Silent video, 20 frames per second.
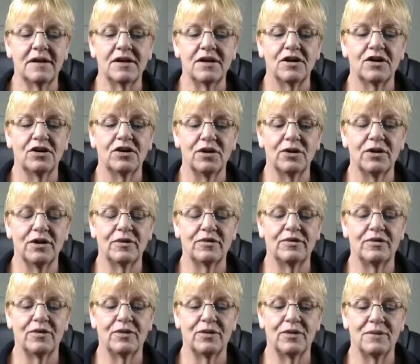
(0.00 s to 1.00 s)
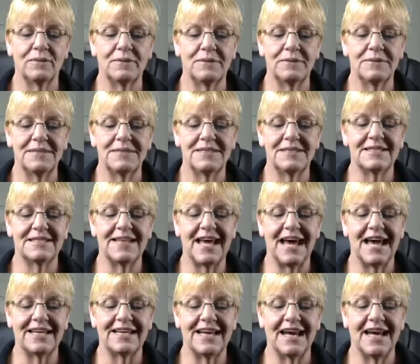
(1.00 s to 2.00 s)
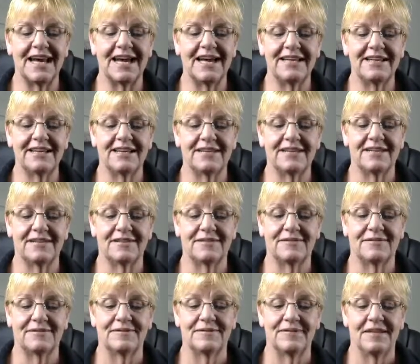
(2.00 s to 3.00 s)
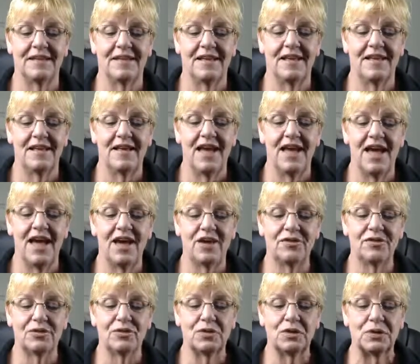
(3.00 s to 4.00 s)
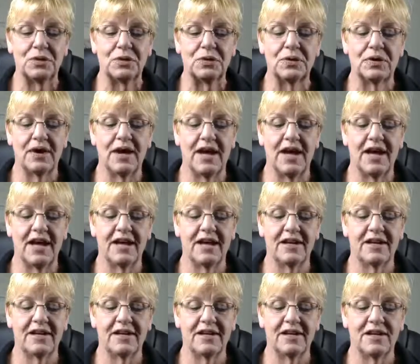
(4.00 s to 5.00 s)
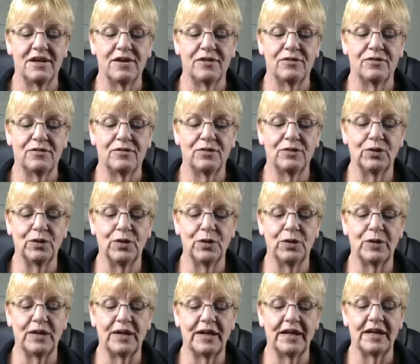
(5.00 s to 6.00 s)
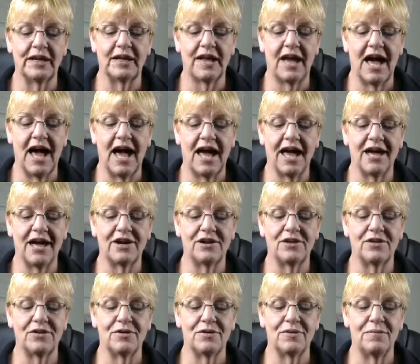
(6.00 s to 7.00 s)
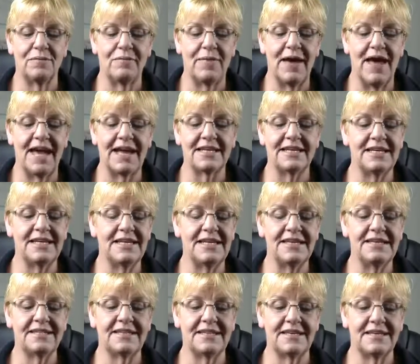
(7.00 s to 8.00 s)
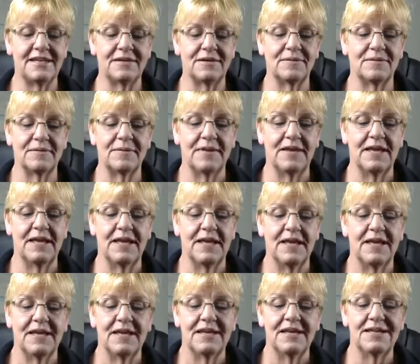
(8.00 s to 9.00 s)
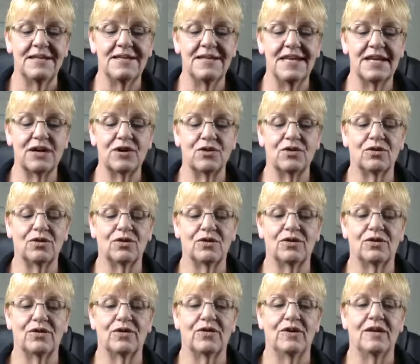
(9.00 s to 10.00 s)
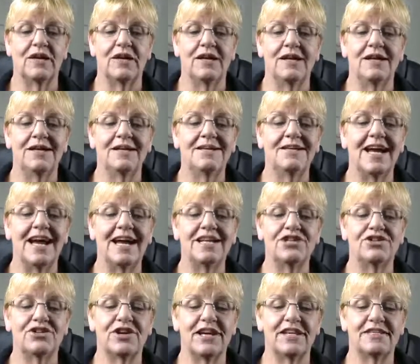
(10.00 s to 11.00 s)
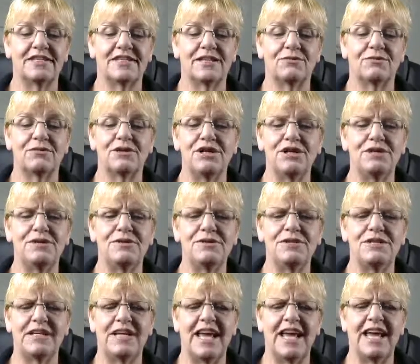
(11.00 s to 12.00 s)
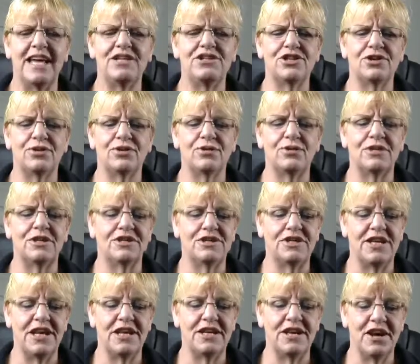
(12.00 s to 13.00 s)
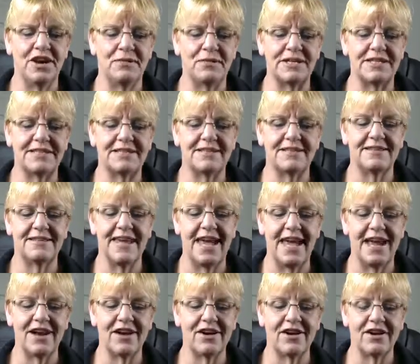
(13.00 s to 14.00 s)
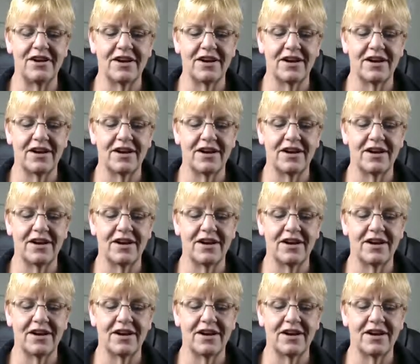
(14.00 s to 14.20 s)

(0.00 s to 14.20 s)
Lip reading: chloroform, cyanide, ethyl chloride, fluorine, iron, magnesium, nickel, nitrates that were used in Agent Orange. They know it's there.